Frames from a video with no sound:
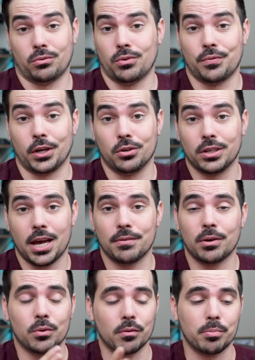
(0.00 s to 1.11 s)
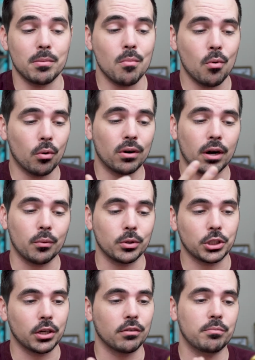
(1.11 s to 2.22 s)
if I could have, I would have put more. I
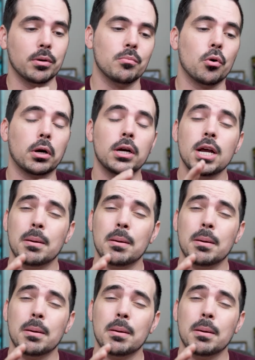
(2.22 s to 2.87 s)
wish I could have put more,